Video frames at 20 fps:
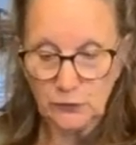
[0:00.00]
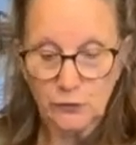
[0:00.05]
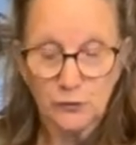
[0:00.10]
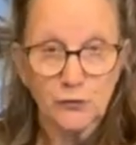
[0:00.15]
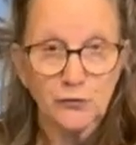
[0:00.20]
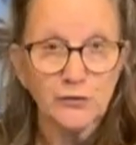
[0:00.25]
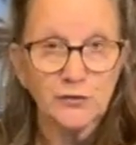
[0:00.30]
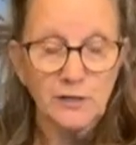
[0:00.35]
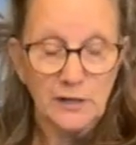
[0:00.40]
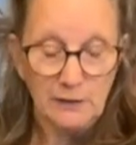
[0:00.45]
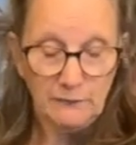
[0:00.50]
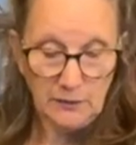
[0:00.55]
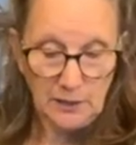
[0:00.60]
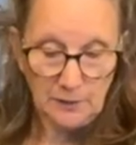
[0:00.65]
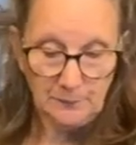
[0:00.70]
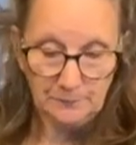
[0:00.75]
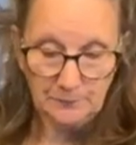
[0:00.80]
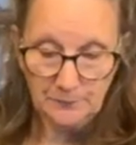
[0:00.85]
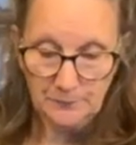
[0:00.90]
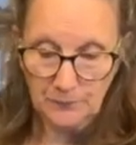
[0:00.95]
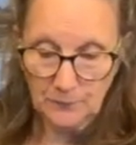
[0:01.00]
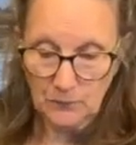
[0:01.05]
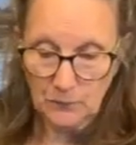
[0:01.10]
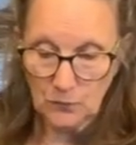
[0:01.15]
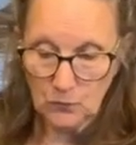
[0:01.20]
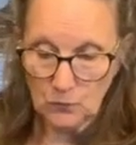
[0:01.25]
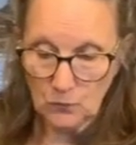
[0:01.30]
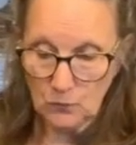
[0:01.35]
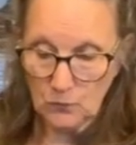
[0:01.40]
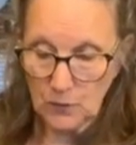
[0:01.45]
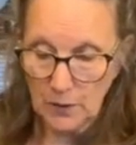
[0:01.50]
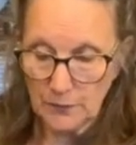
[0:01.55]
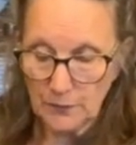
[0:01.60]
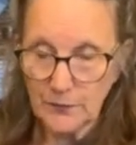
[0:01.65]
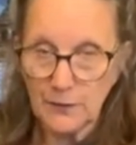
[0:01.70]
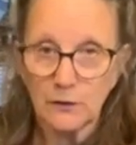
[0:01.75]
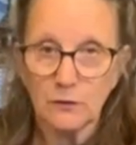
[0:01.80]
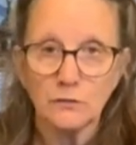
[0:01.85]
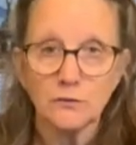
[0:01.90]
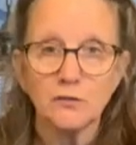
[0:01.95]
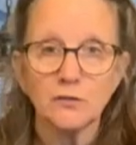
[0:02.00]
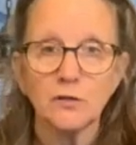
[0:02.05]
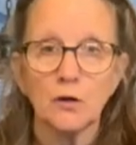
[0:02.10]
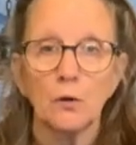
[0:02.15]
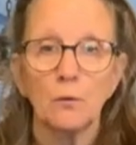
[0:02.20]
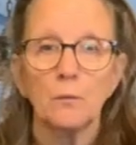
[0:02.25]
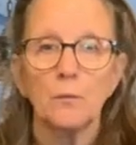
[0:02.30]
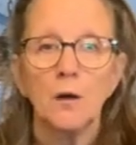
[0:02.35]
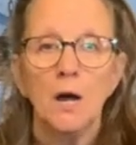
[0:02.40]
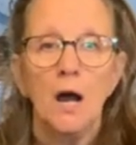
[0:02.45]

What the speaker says: saving right there. So